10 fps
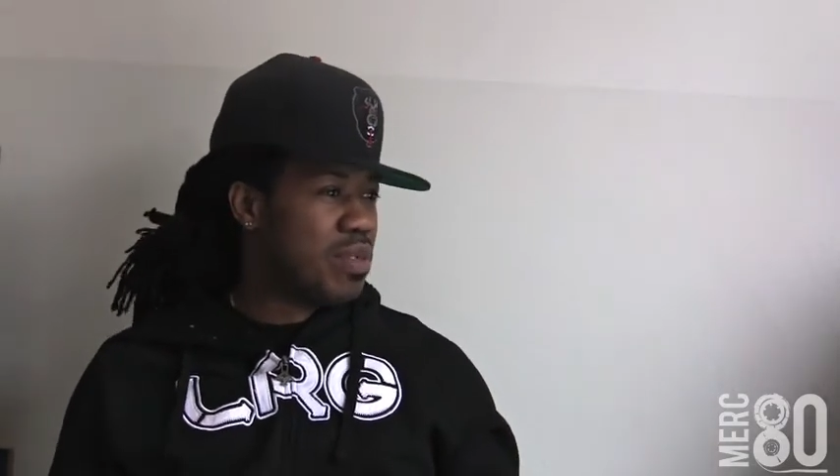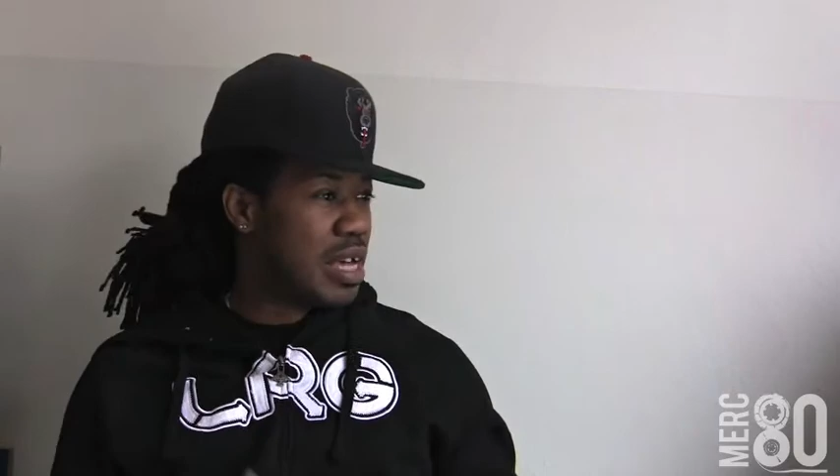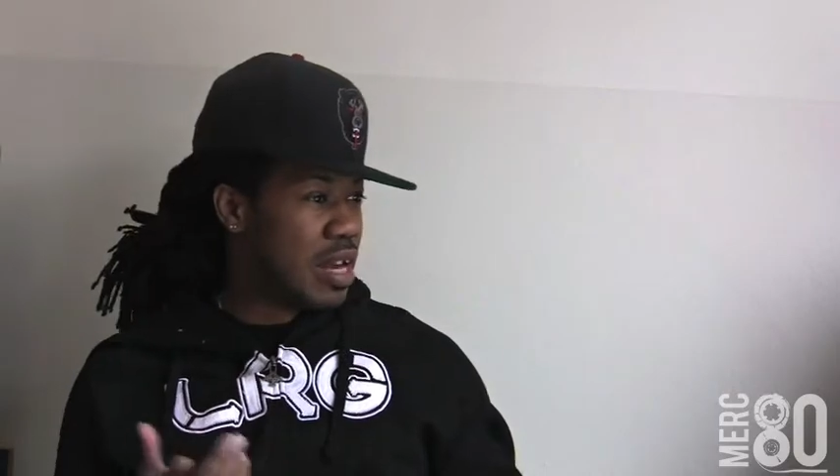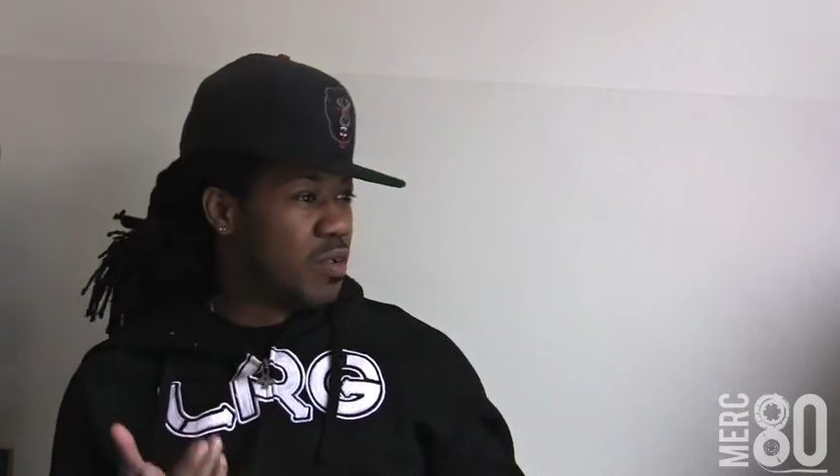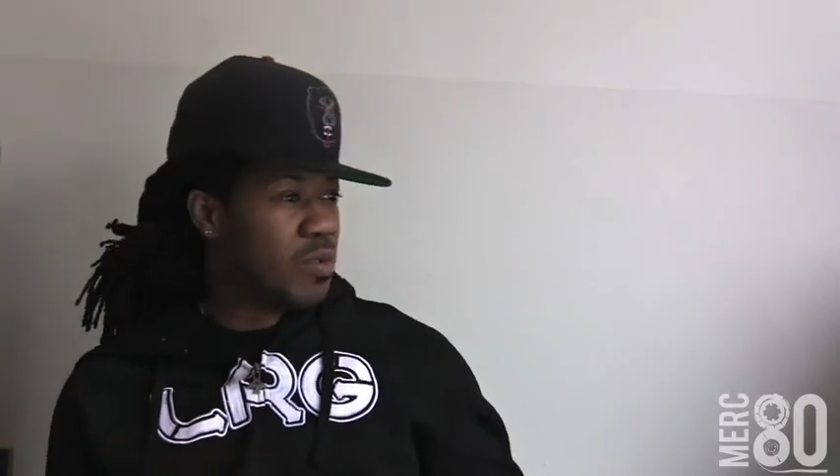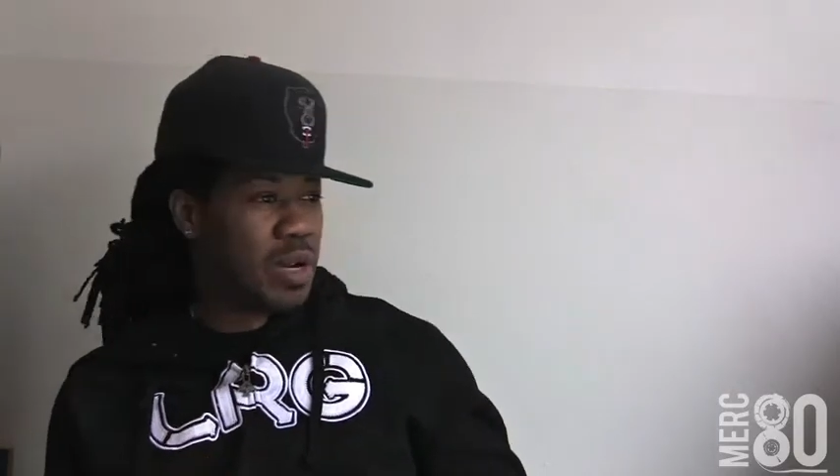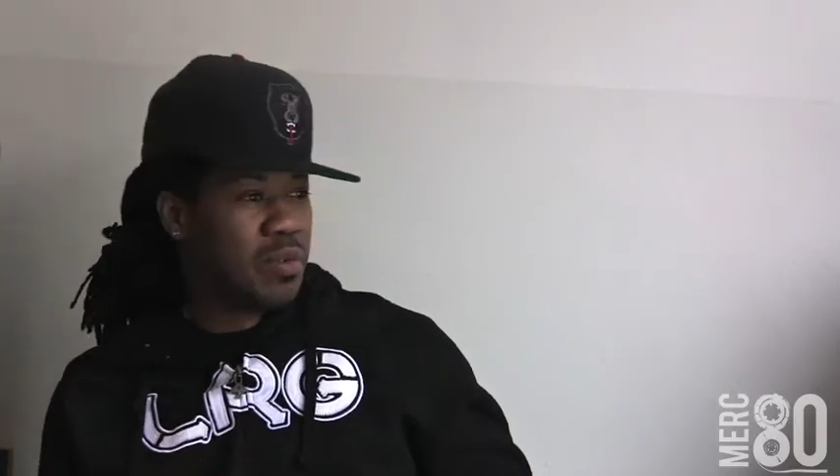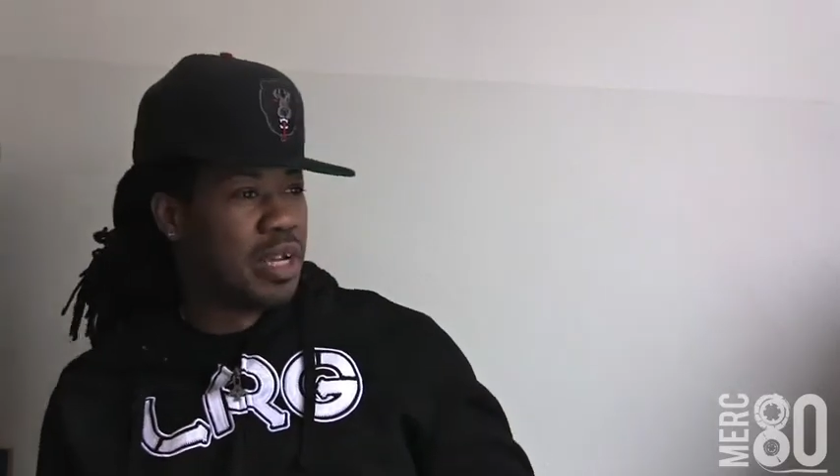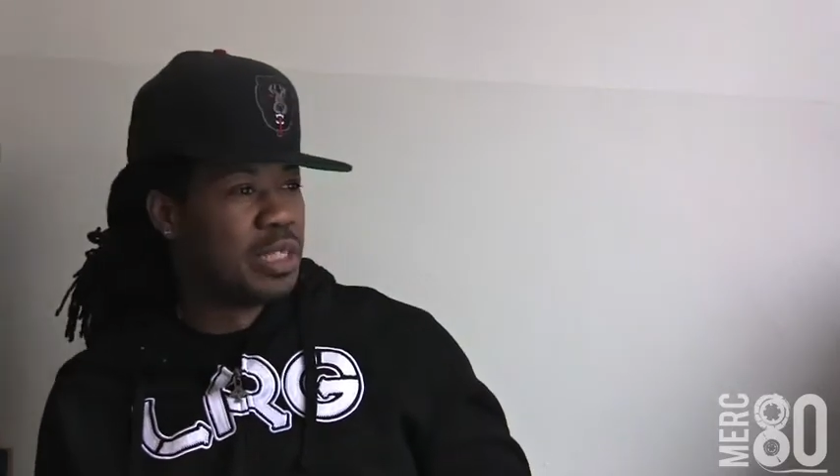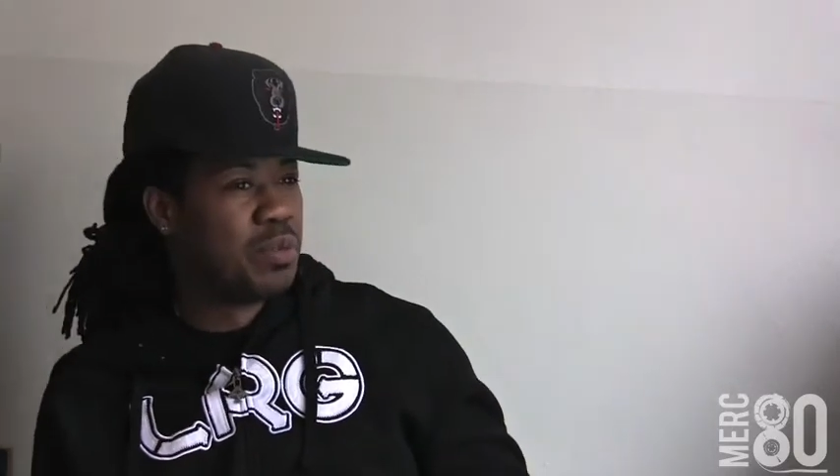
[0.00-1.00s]
piano or whatever
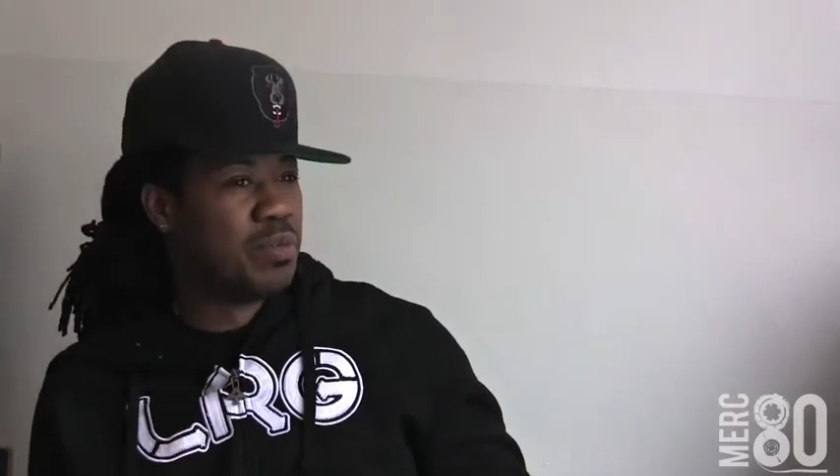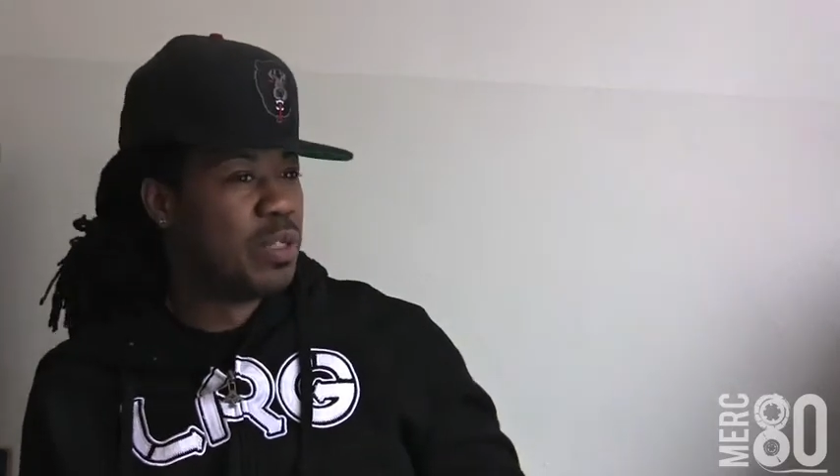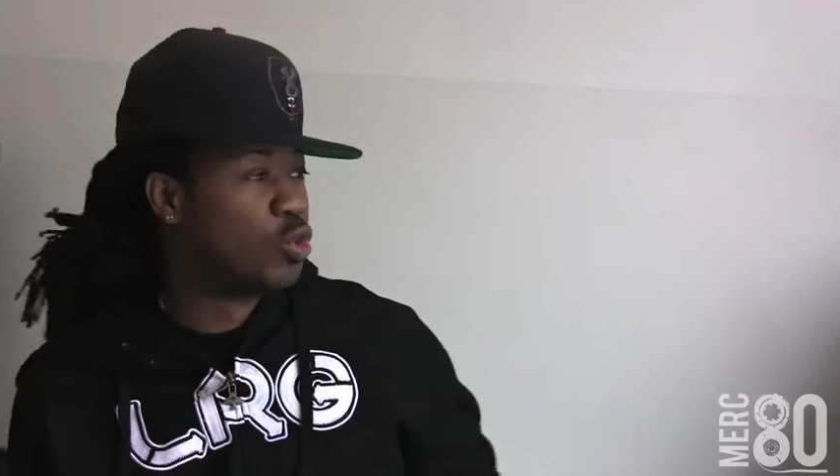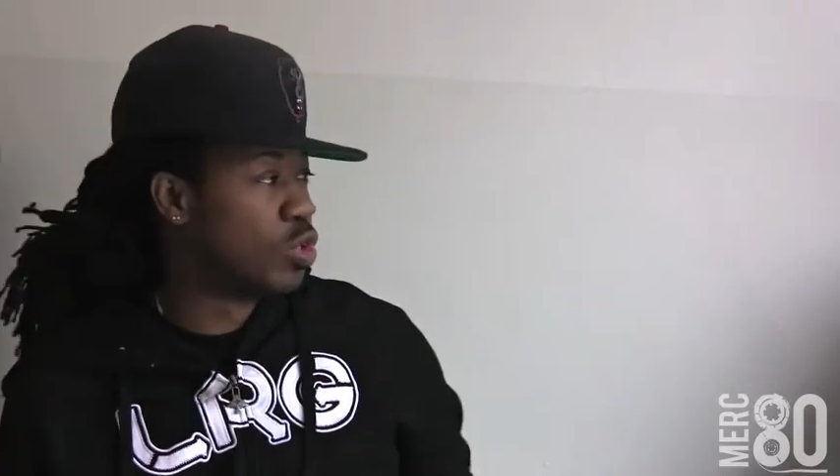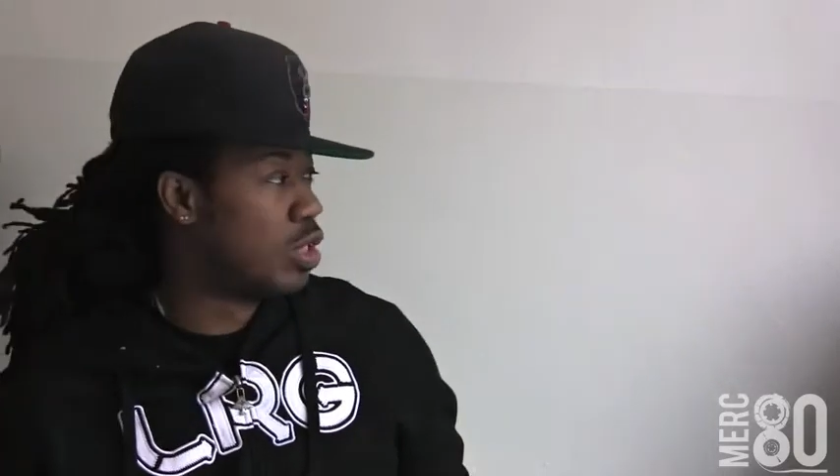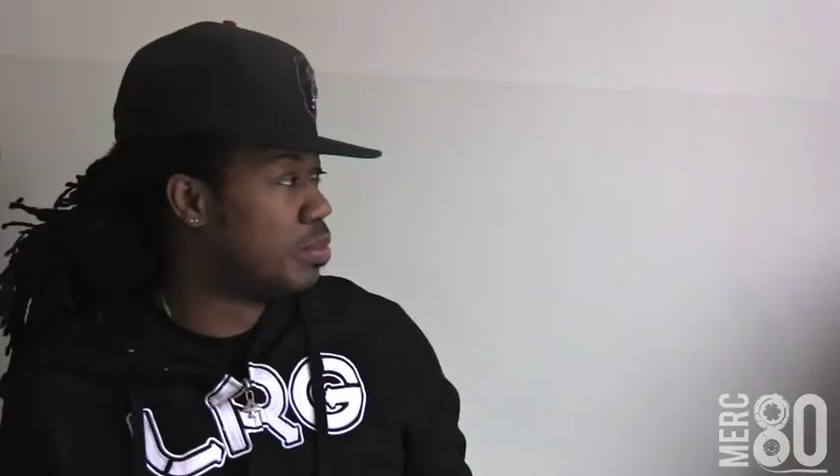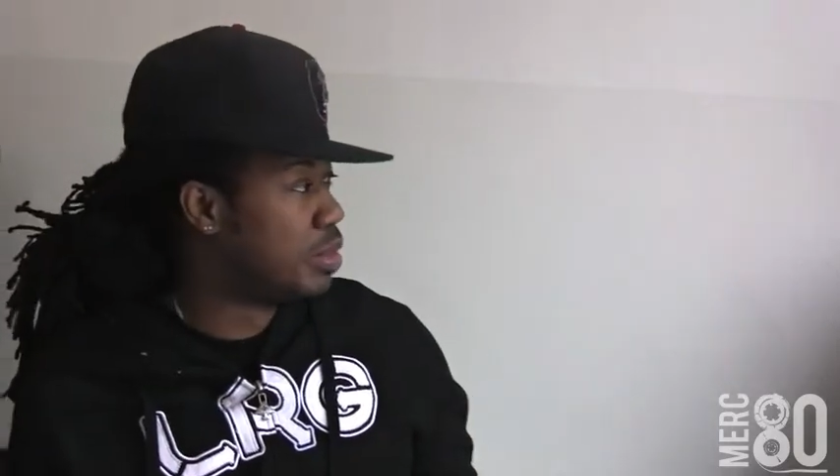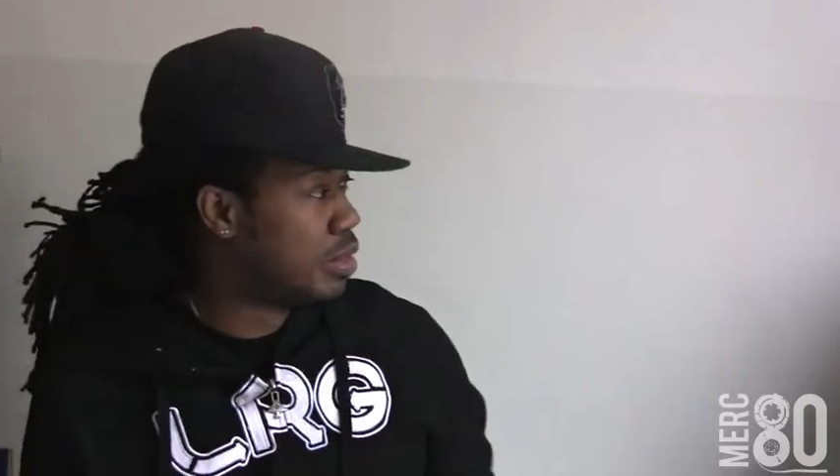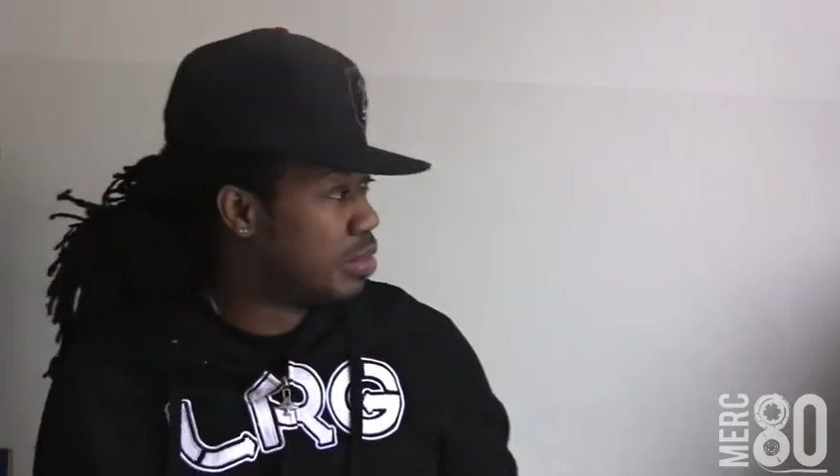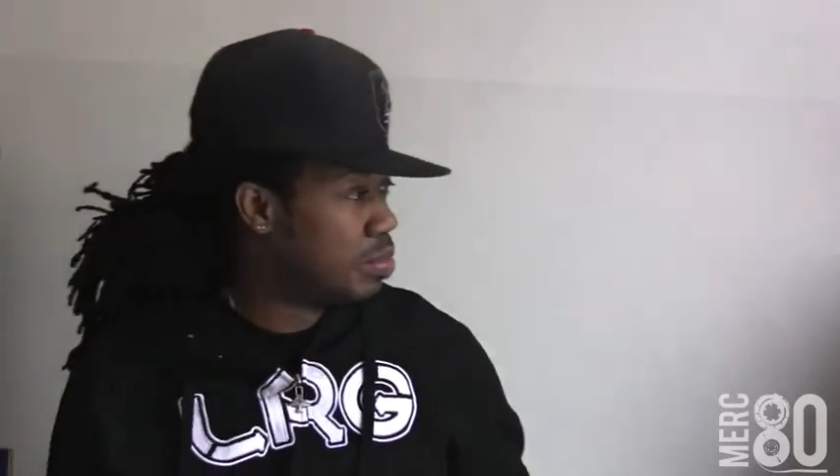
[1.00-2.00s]
the case may be,
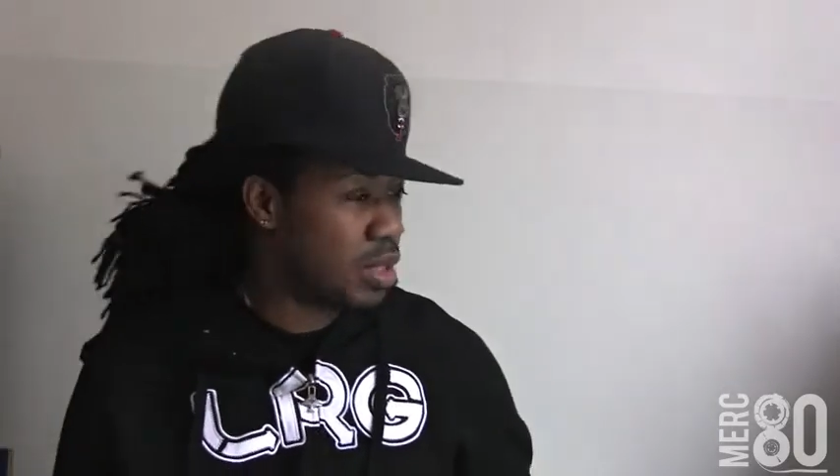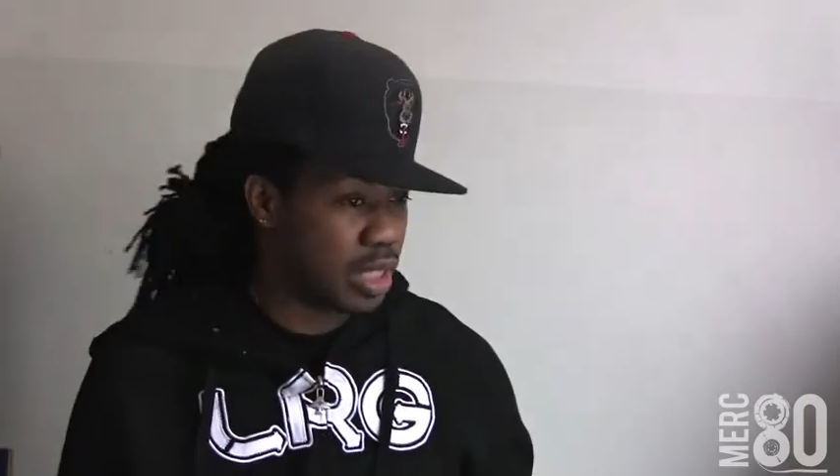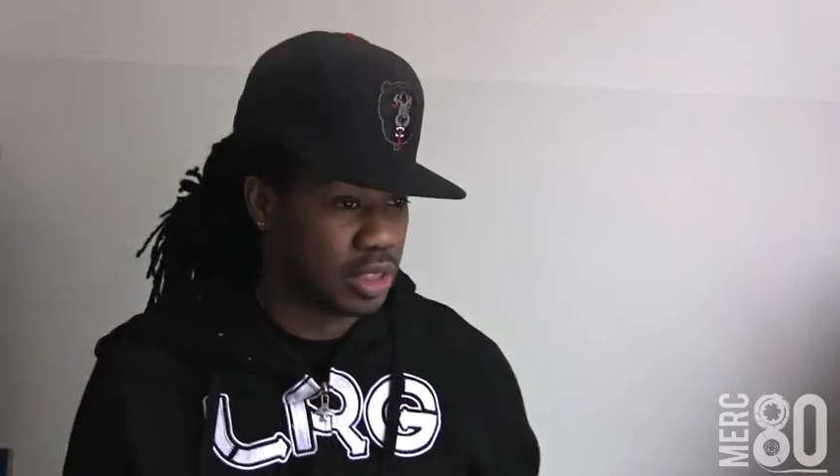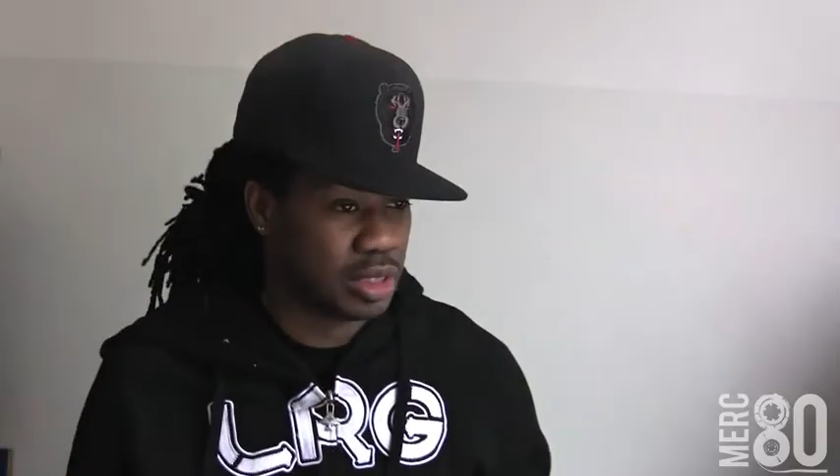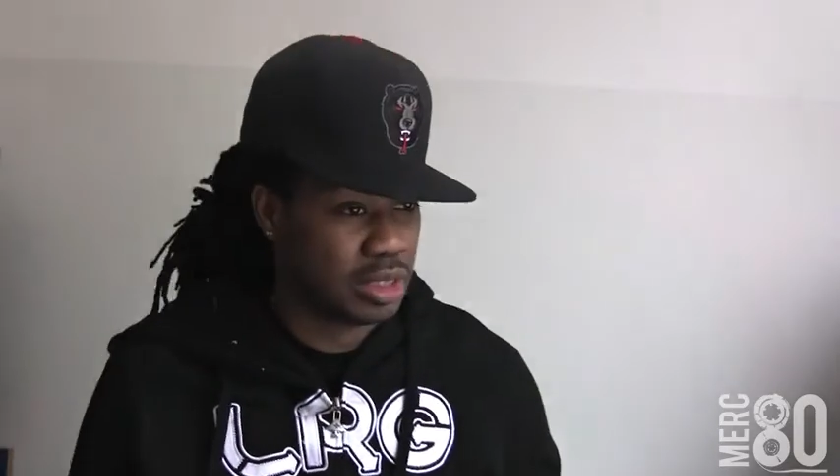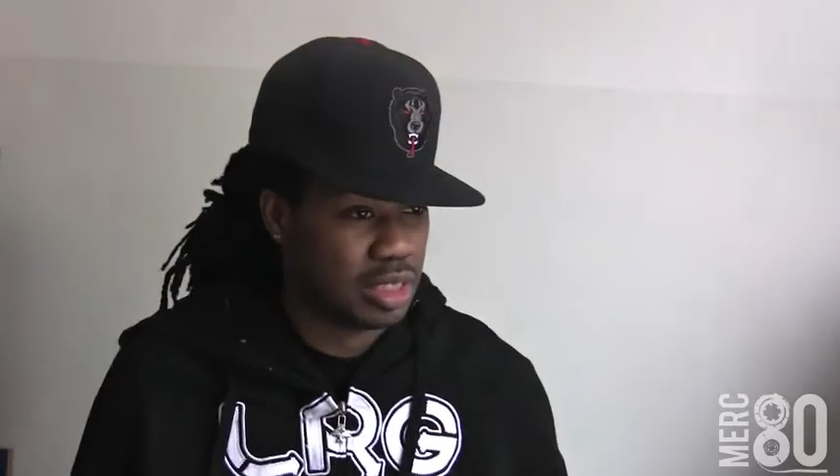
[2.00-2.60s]
drums or percussion.